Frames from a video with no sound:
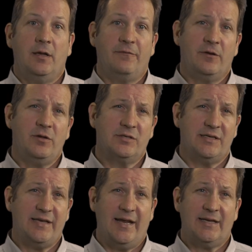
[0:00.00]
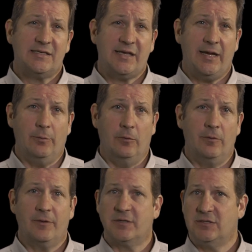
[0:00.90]
If you're using CATx cable,
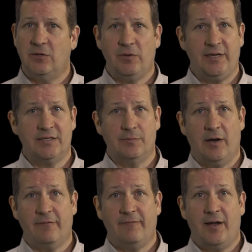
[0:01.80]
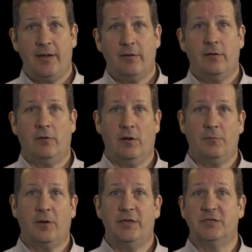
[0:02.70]
there is no need to modify or
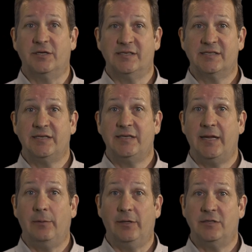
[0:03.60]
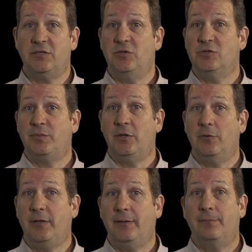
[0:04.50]
upgrade your existing cabling to use
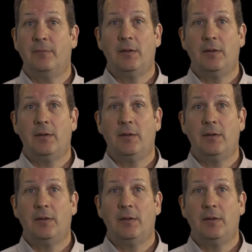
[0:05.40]
PoE.